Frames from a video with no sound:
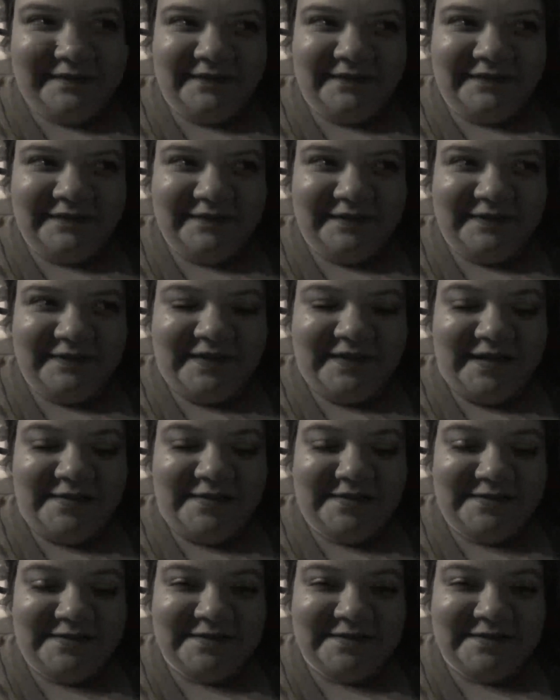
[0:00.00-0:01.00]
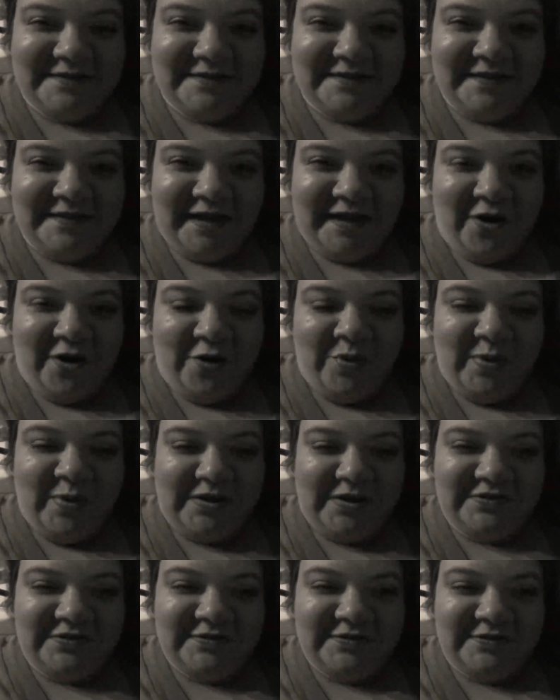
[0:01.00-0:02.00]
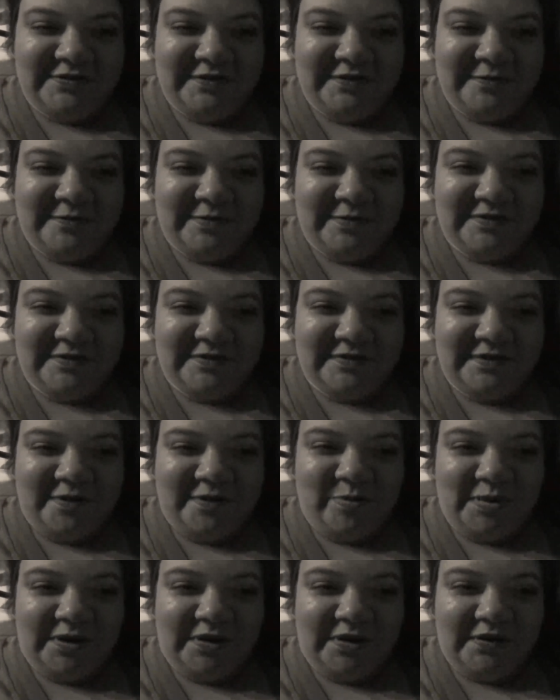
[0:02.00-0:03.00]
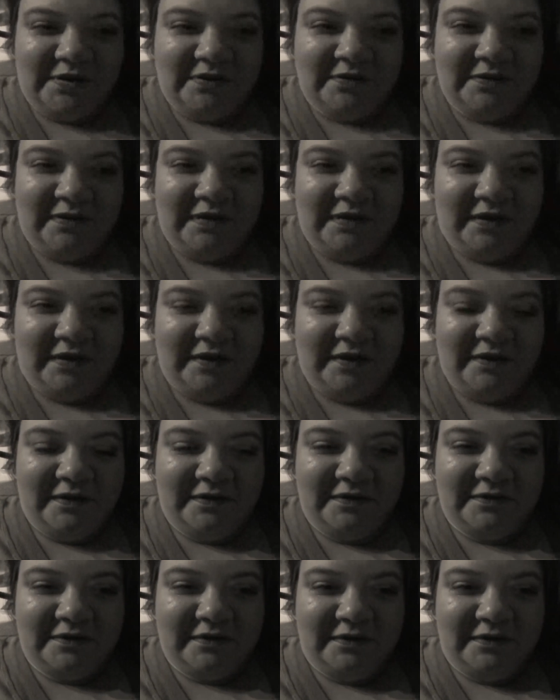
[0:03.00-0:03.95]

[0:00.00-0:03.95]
Like that's how much she's been sleeping, and